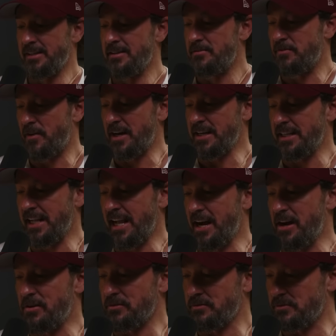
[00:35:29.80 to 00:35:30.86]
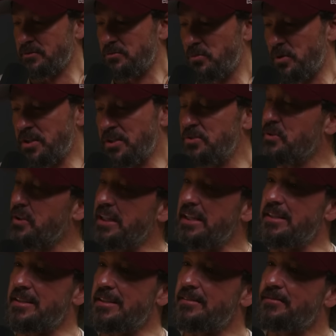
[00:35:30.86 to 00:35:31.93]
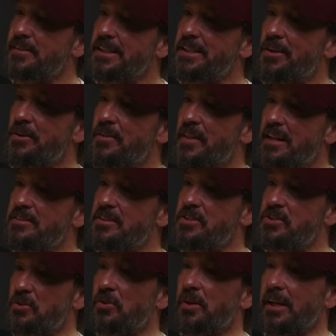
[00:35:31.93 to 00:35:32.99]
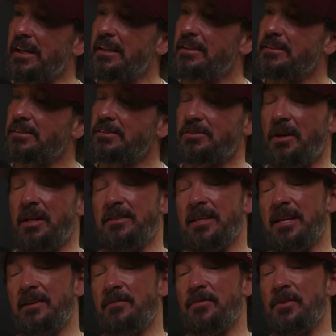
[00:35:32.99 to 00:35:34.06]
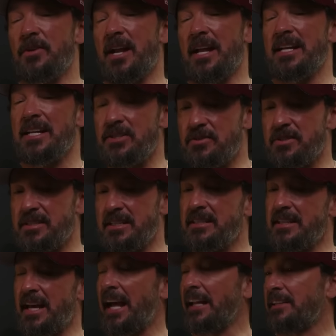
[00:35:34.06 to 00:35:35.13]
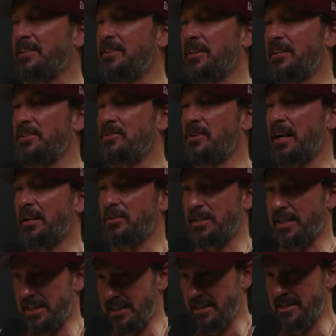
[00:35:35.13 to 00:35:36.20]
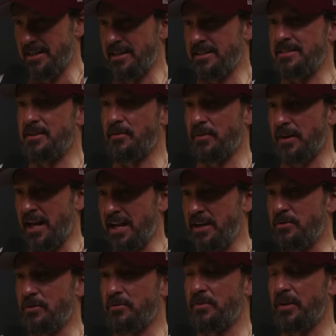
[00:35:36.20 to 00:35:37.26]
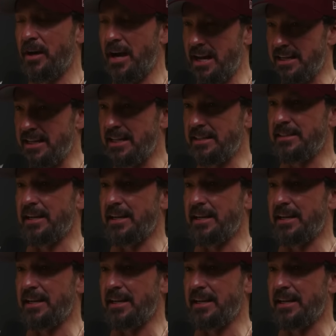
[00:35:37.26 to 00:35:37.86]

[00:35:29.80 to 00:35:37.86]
finding out what you need, and that's a joy. So I think if you're not interested in that, you got to look at a different angle to figure out how to get there.